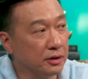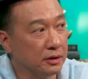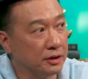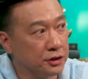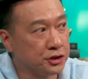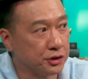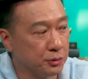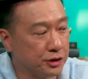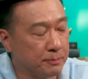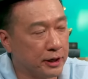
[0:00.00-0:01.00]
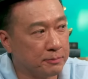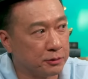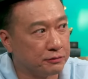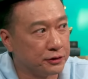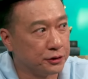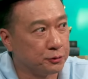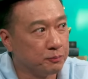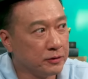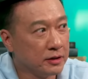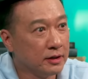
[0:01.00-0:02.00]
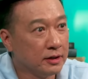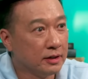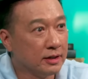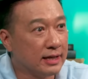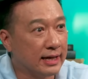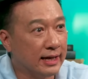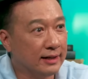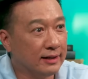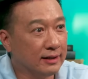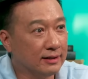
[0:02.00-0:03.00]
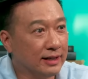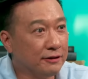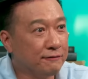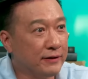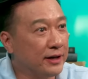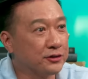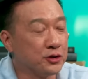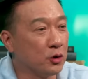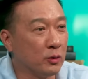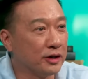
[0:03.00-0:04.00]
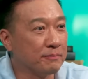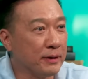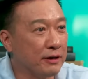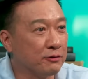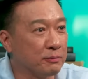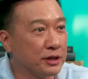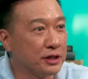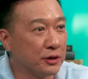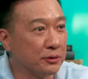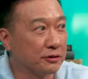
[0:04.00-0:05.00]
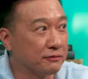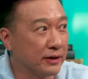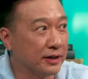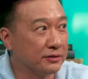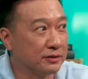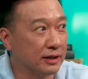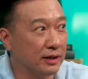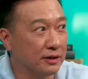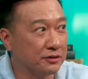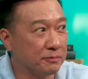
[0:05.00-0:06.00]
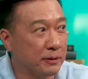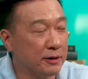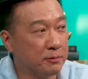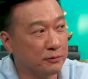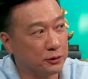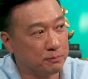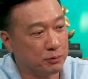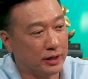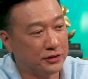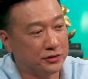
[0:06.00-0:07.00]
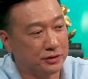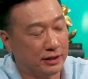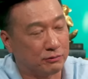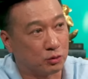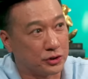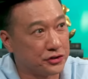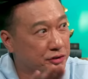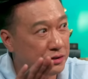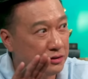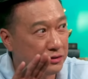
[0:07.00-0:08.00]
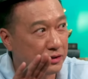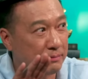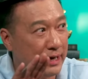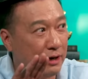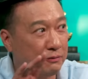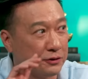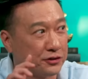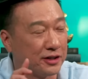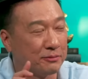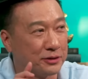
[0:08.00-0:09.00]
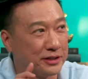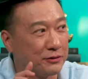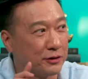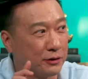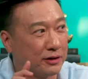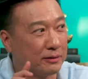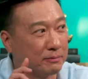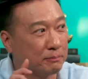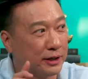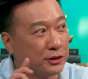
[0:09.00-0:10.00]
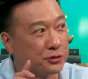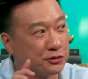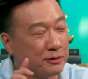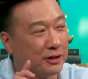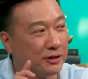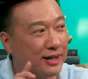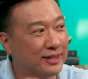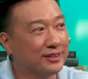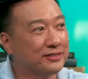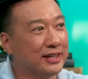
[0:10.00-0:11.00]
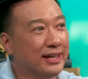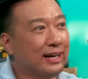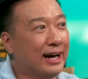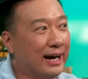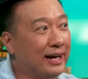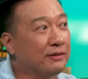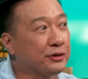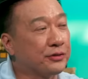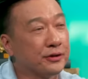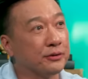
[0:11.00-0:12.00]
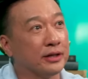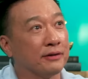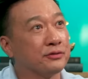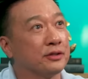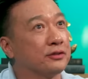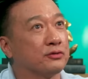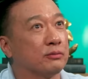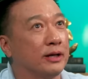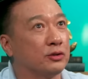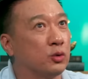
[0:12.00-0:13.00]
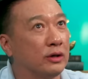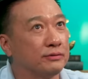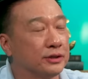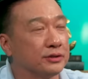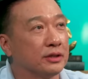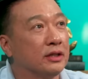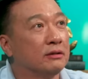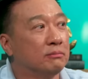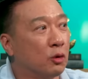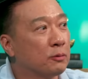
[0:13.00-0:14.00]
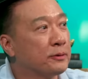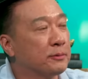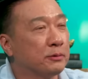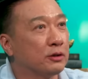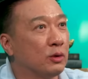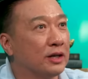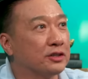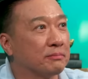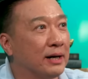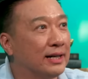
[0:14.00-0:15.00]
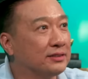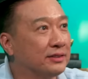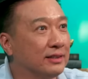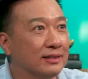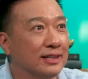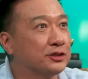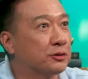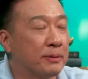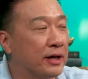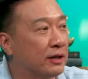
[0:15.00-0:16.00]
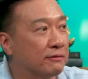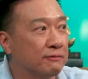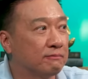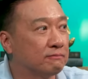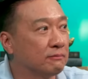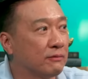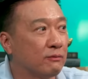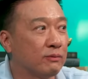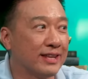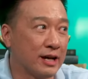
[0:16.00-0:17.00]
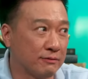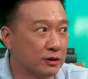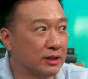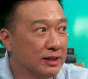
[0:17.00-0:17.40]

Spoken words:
an issue with the pay-per-view that a lot of fans don't want to pay for mediocre fights. And as the pay-per-view prices have risen somehow, for some reason, even though they're playing to a smaller audience, I have a theory, and I've said this for about 12 years. More people are watching boxing, less are paying it than ever.